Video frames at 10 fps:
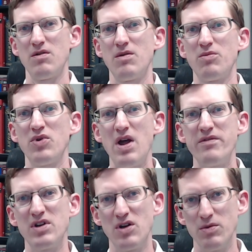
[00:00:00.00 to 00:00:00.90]

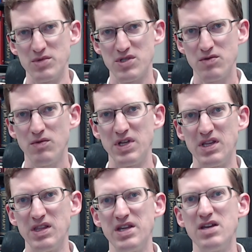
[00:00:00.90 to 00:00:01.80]
private homeschooling
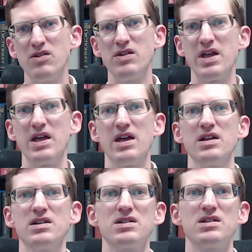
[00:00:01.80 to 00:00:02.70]
legal and